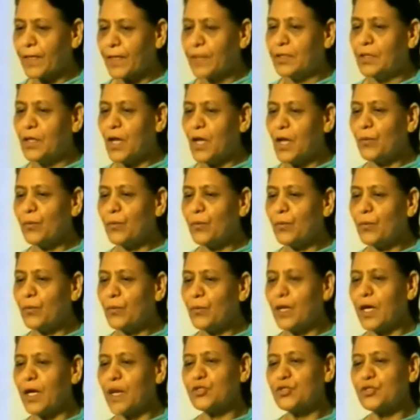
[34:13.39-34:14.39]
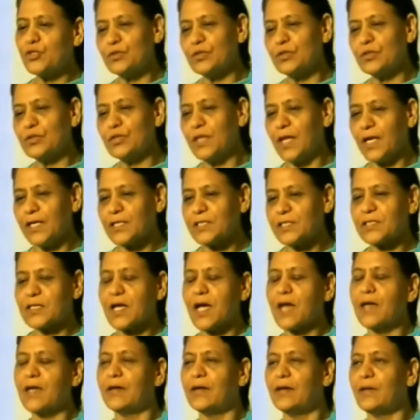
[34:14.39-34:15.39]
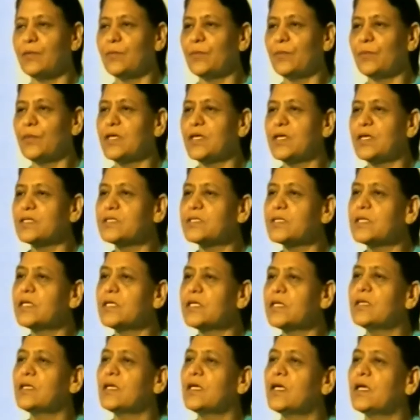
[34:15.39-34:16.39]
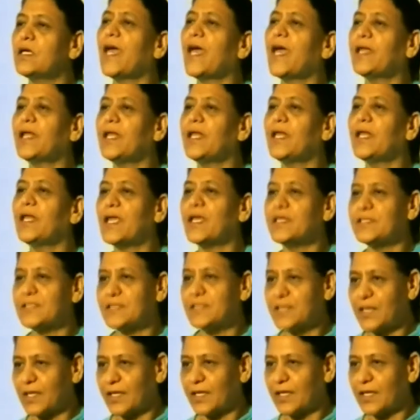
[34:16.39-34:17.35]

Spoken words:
Now we come to the next higher level is analyzing.